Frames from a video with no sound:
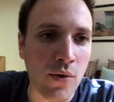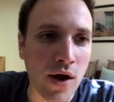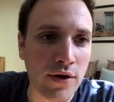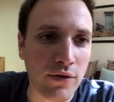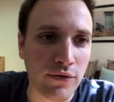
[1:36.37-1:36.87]

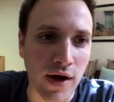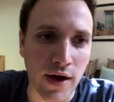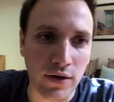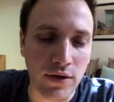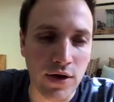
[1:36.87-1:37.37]
runner
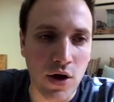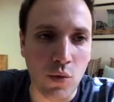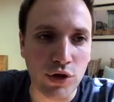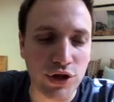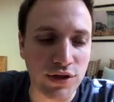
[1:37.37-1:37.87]
file,
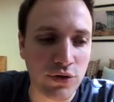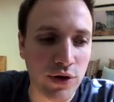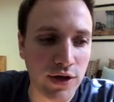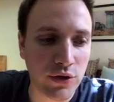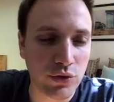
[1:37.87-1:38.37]
which is
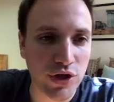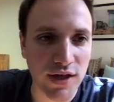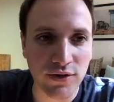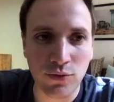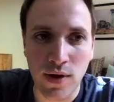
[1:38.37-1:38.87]
going to
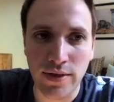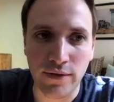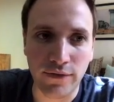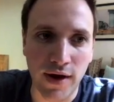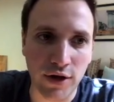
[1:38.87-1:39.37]
just run the
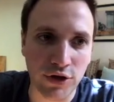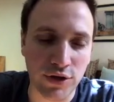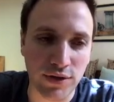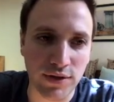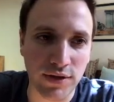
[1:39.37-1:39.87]

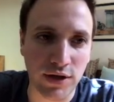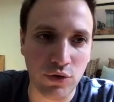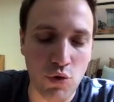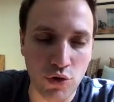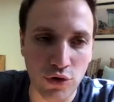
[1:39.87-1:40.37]
functions in
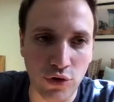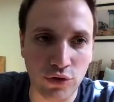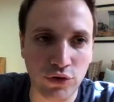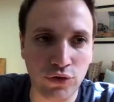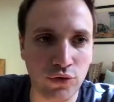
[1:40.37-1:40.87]
order
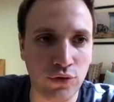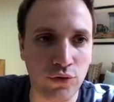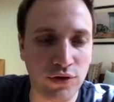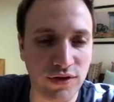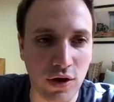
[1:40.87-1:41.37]
to
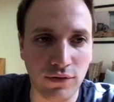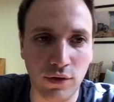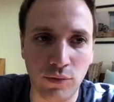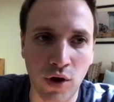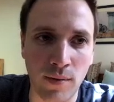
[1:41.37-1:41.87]
solve
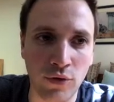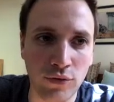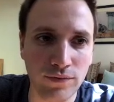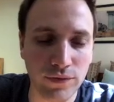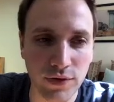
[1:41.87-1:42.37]
our
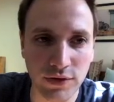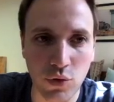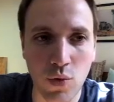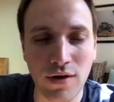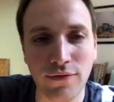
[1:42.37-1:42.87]
problem. So
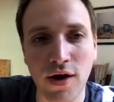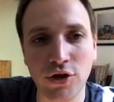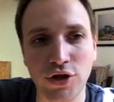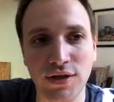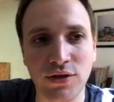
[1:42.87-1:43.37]
one
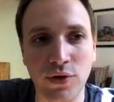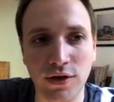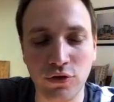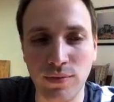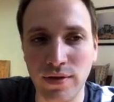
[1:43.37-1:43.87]
function is
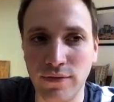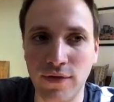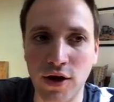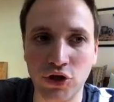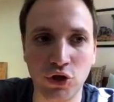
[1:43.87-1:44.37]
going to be the
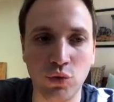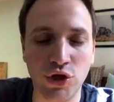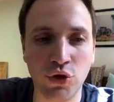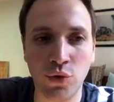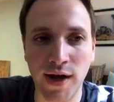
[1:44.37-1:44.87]
function
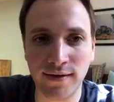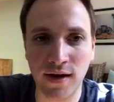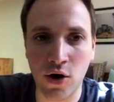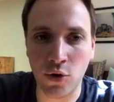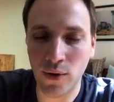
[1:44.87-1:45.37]
which creates
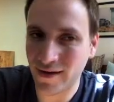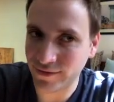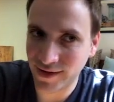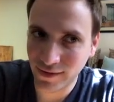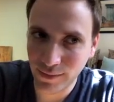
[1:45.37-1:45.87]
our graph
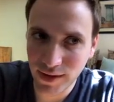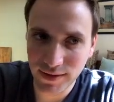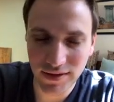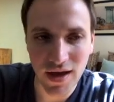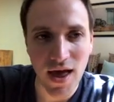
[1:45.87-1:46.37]

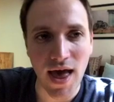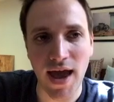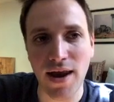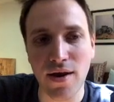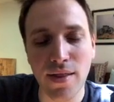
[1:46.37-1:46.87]
database,
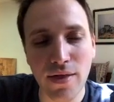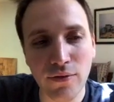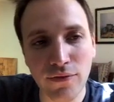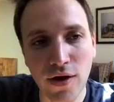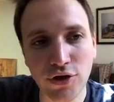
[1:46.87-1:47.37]
and another
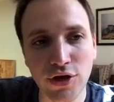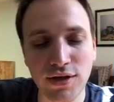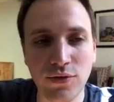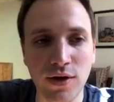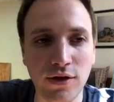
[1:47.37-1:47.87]
function
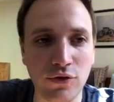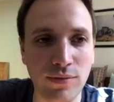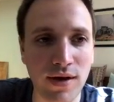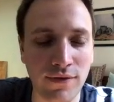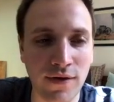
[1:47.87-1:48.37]
is going to
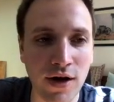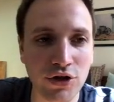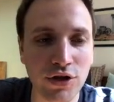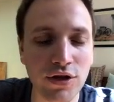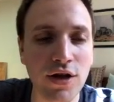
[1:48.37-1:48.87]
be a
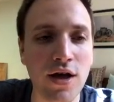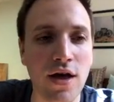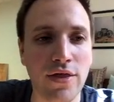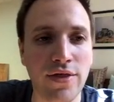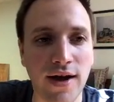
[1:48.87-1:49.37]
function
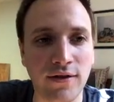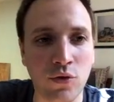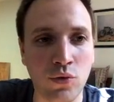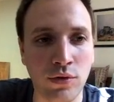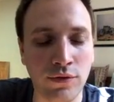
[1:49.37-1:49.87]
that
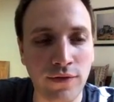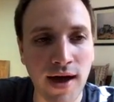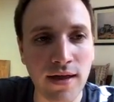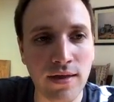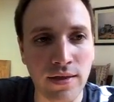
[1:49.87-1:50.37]
will
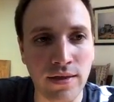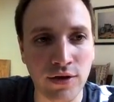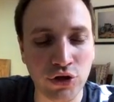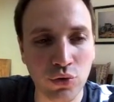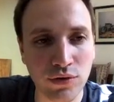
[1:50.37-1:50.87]
find the
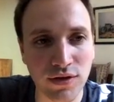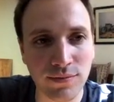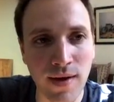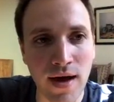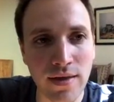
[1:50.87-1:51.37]

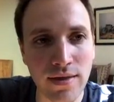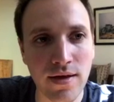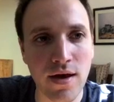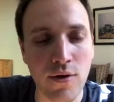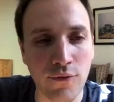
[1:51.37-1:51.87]
shortest path
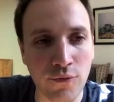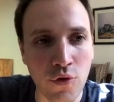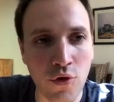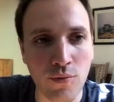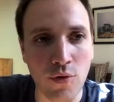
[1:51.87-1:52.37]

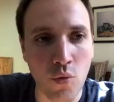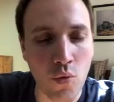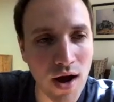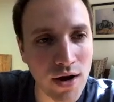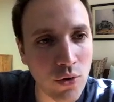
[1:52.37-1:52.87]
from
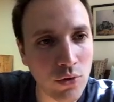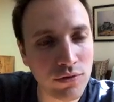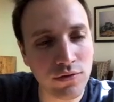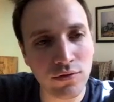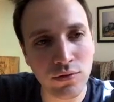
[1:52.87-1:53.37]
one
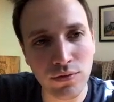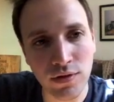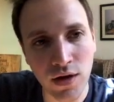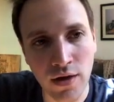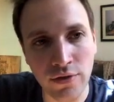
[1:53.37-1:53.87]
node to
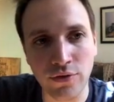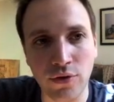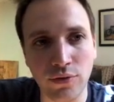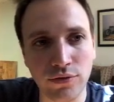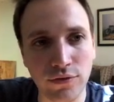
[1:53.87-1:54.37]
the other node.